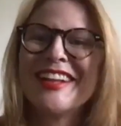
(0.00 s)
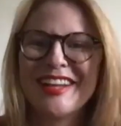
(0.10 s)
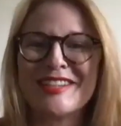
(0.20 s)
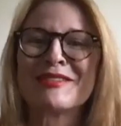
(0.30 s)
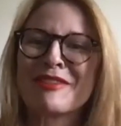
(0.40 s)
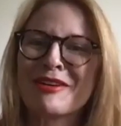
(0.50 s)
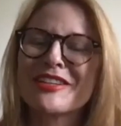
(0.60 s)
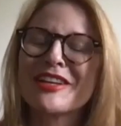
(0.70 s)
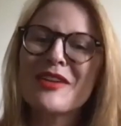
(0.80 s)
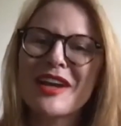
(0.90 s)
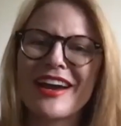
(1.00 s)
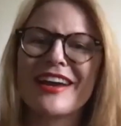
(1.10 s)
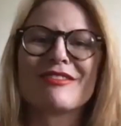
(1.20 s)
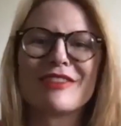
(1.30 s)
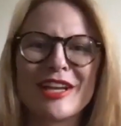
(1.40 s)
And so I was like,
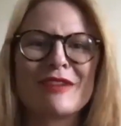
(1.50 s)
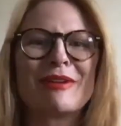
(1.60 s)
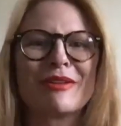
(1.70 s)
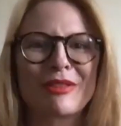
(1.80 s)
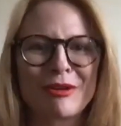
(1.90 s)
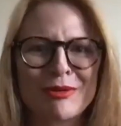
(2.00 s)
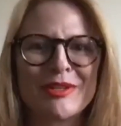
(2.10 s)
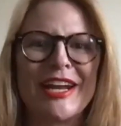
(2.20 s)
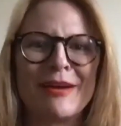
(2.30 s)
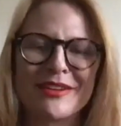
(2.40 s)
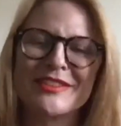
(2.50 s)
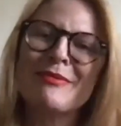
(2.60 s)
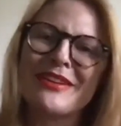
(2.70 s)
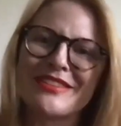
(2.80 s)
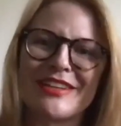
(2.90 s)
okay, reading about thermodynamics, that
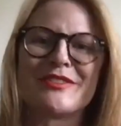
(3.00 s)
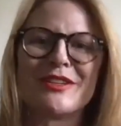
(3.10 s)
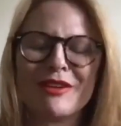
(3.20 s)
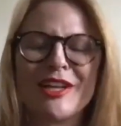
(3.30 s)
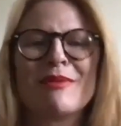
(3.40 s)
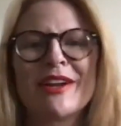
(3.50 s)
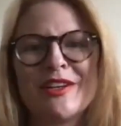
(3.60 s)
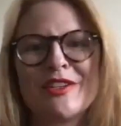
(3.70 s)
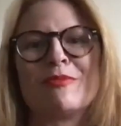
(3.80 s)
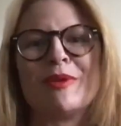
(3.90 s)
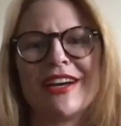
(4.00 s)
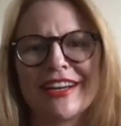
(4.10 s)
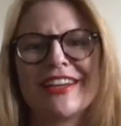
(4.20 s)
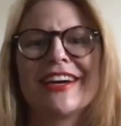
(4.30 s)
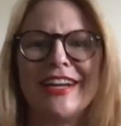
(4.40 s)
makes sense. Or reading about entropy, I
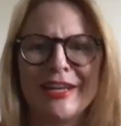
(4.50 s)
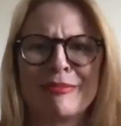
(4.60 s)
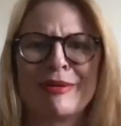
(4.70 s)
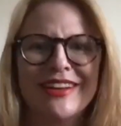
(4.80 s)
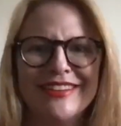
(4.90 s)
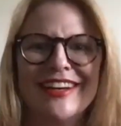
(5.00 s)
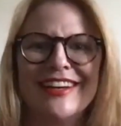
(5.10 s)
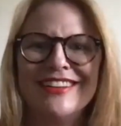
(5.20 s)
can kind of get behind that.